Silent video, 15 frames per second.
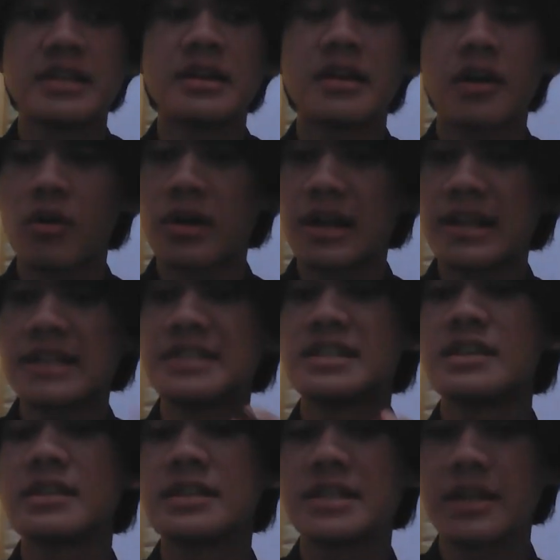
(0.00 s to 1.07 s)

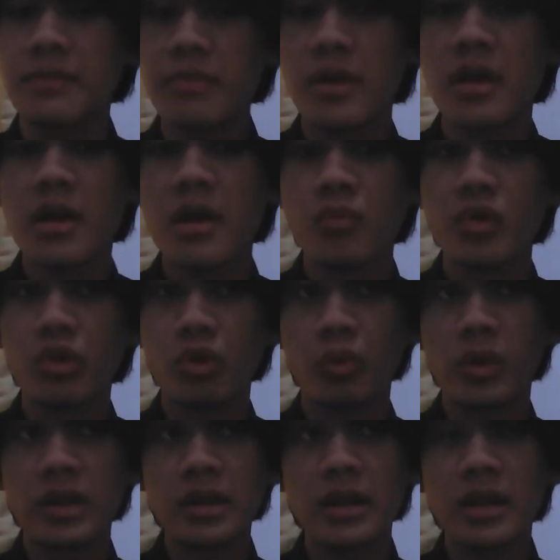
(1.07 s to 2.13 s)
correlationship
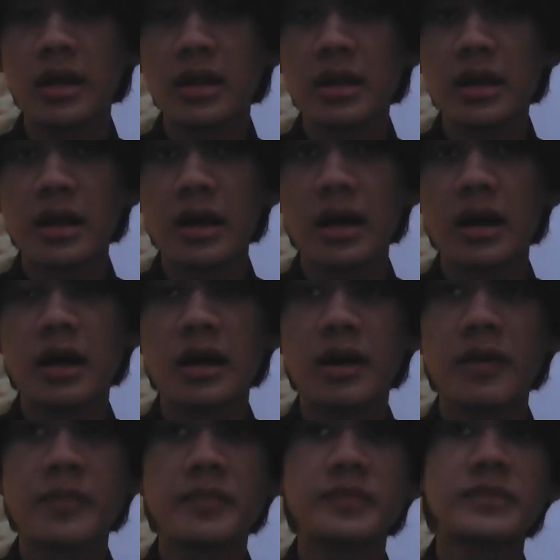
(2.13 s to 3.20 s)
between uh,
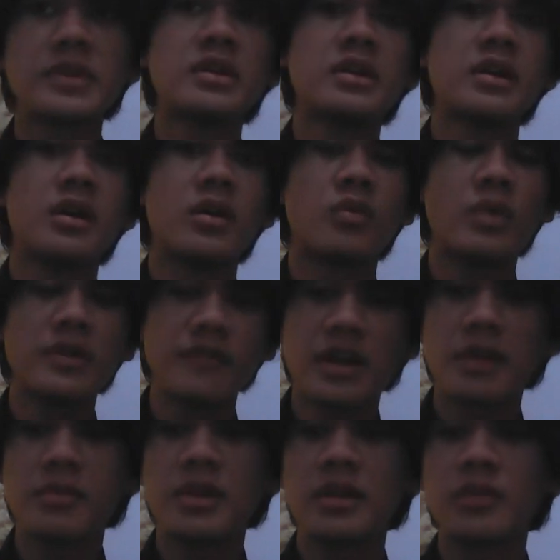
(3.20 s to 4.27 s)
one
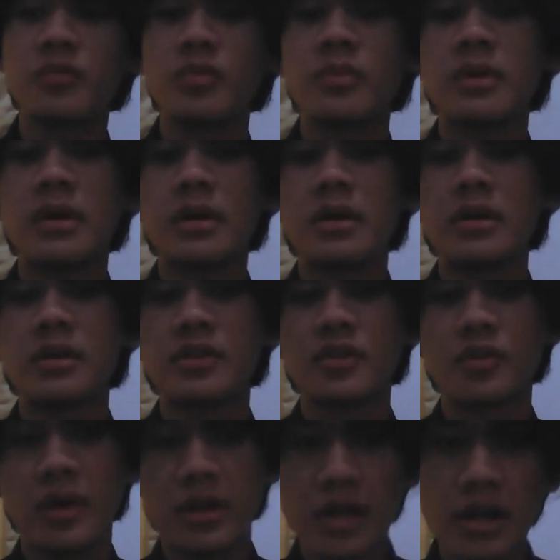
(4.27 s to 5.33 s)
variable
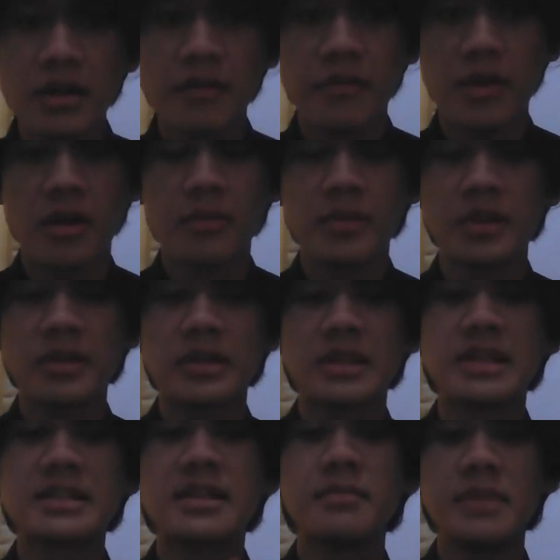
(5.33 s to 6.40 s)
to another variable
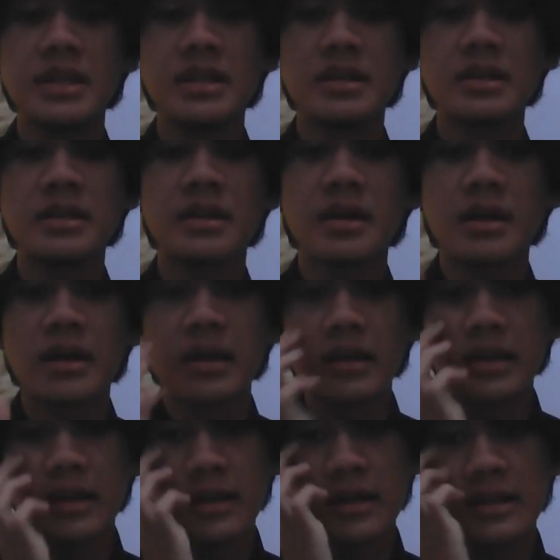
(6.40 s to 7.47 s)
doesn't mean
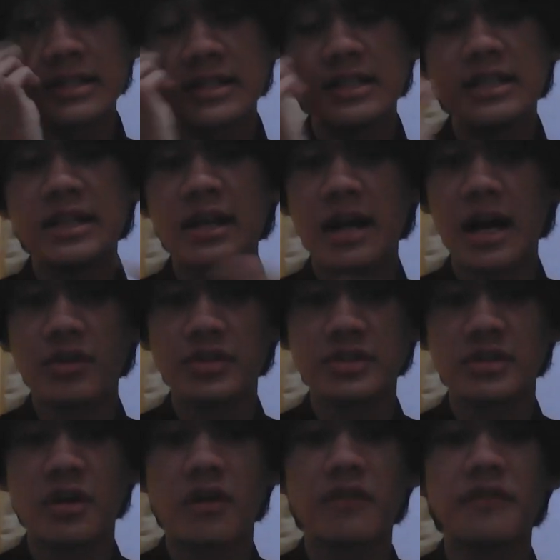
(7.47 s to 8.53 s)
it is the cause
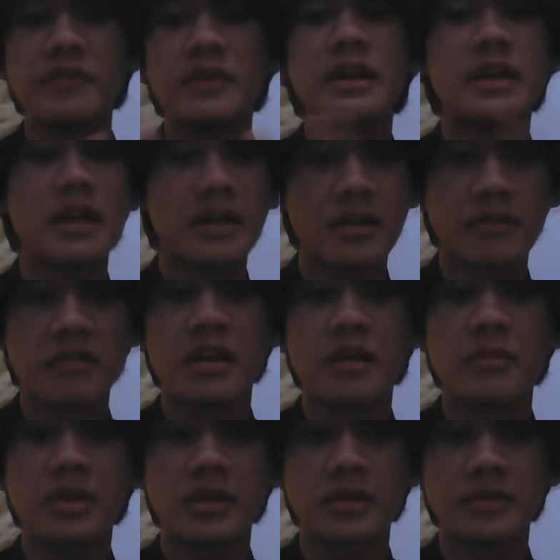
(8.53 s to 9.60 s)
of another
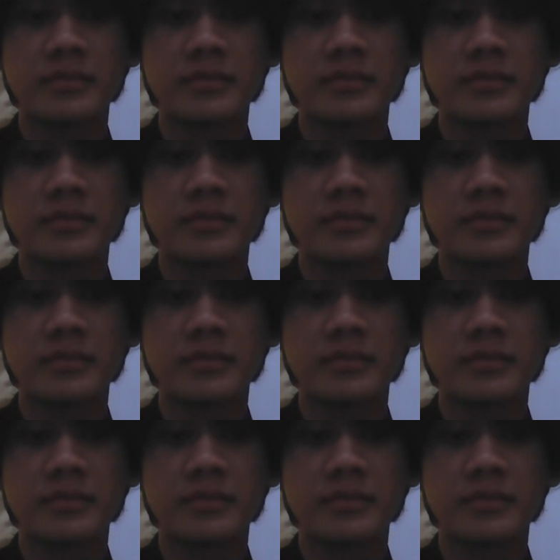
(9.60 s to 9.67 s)
variable.